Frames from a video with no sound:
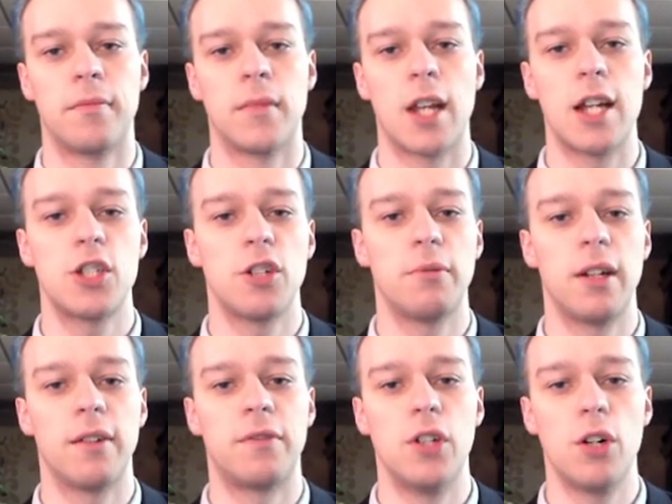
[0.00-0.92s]
As you may
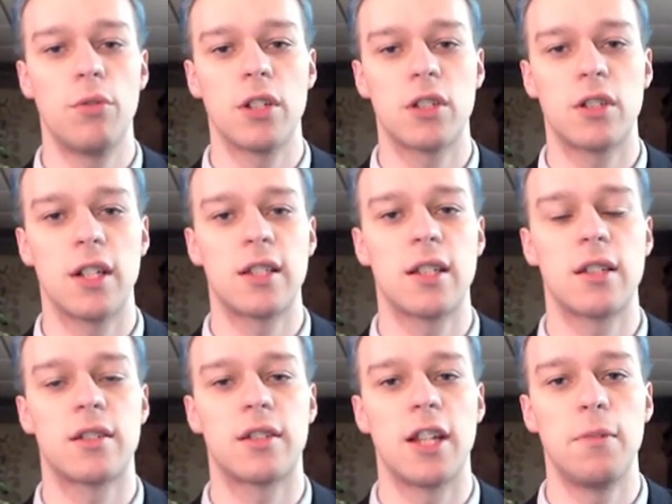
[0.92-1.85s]
have noticed, it's the
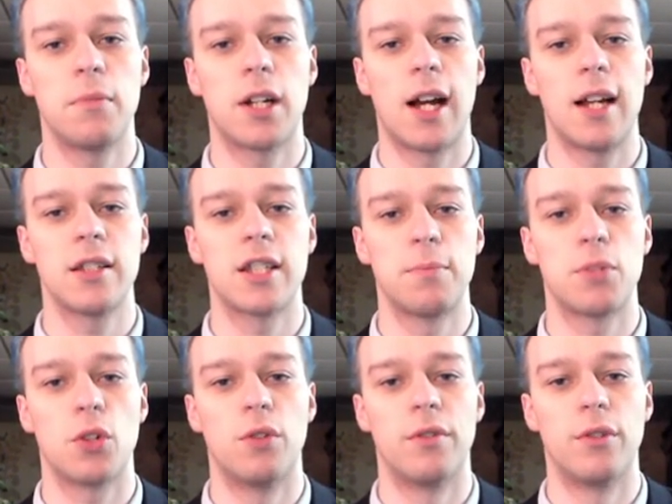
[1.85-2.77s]
same concepts
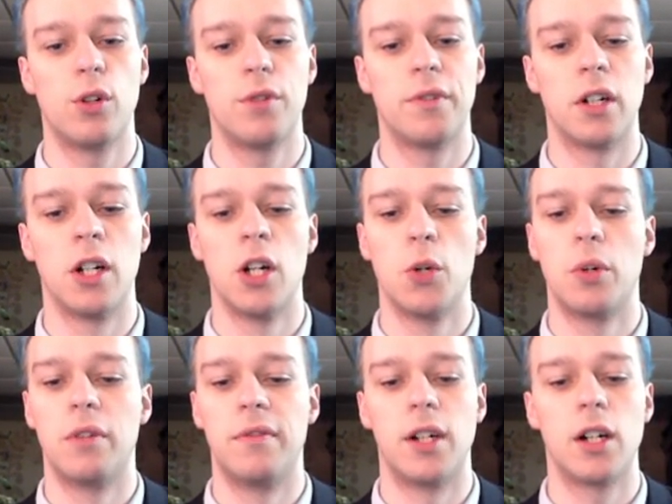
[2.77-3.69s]
over and over.
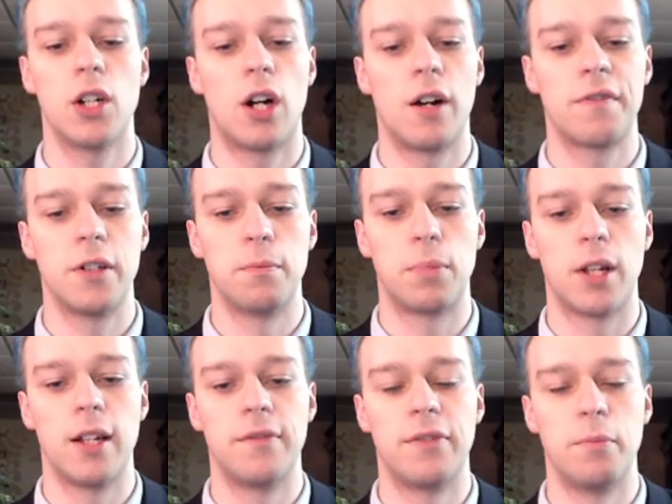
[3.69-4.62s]
We're very often
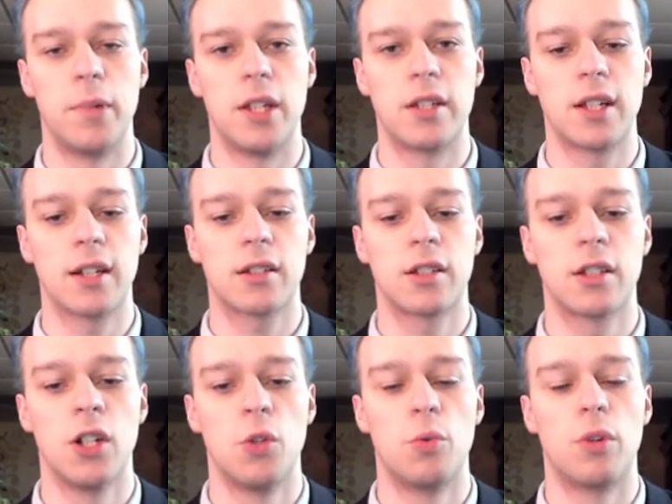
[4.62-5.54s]
playing for b6,
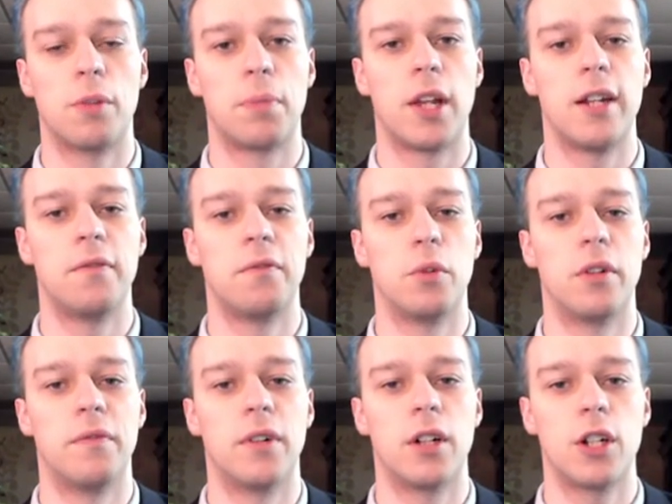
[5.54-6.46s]
we're playing with
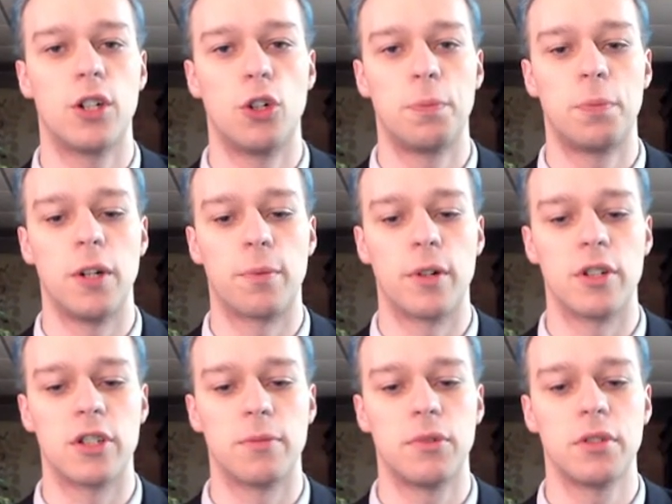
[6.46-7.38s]
very good opening
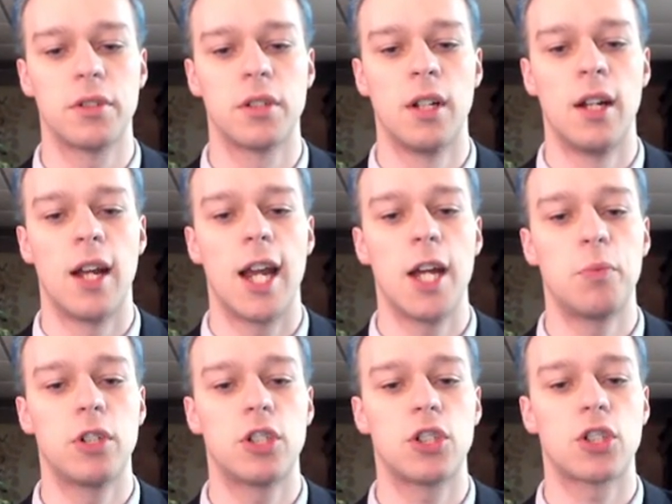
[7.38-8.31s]
principles, and
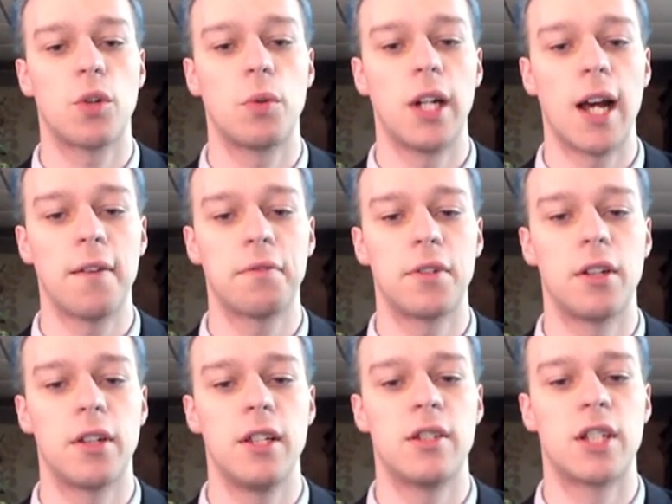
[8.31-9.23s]
we're just going after
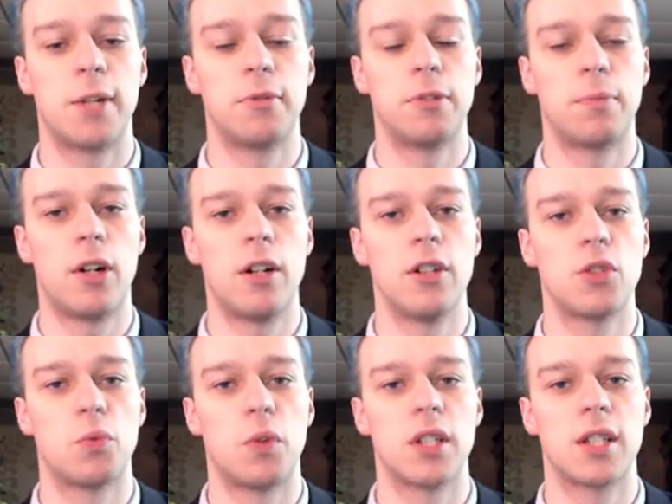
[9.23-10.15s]
these doubled
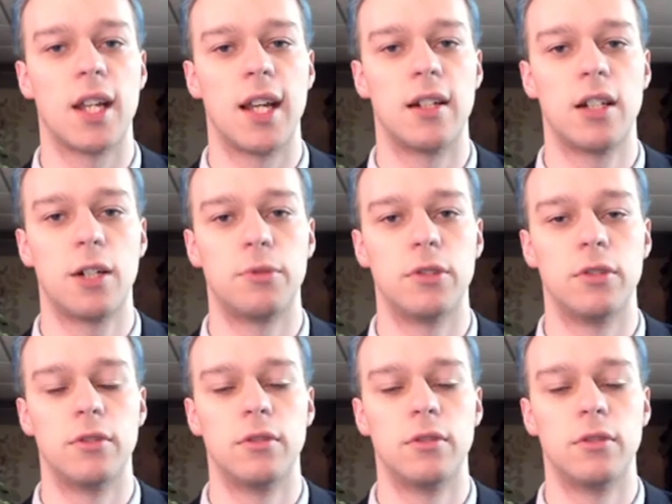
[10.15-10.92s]
pawns once they get doubled.